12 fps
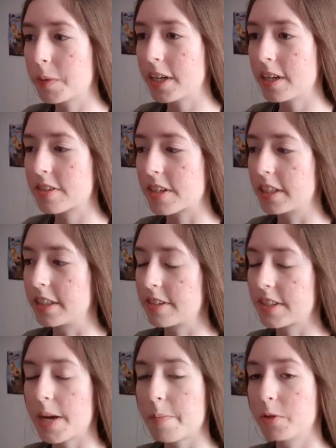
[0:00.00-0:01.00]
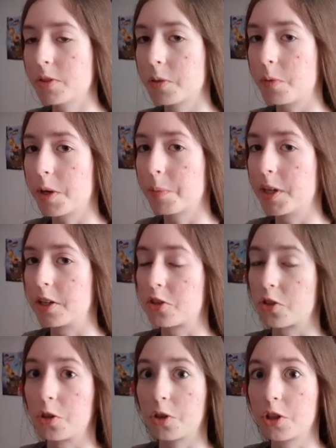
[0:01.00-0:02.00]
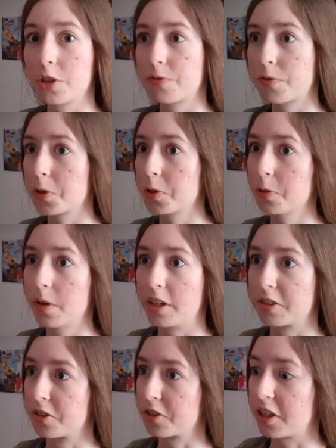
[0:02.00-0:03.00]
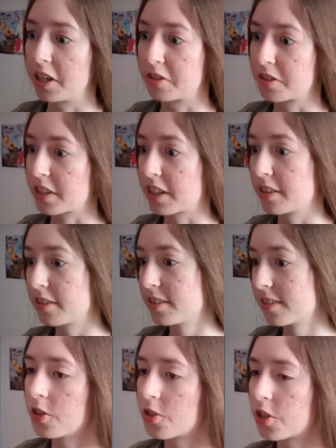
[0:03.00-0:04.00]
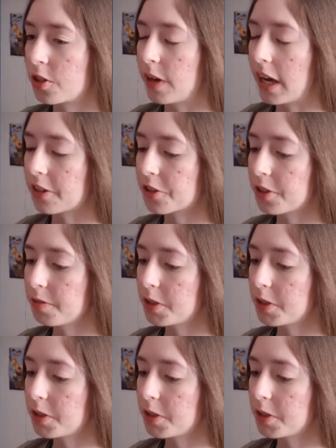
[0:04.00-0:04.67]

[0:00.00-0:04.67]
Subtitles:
minutes, and this time only 1 minute, so good for you, Elder Shadow Scale. So actually,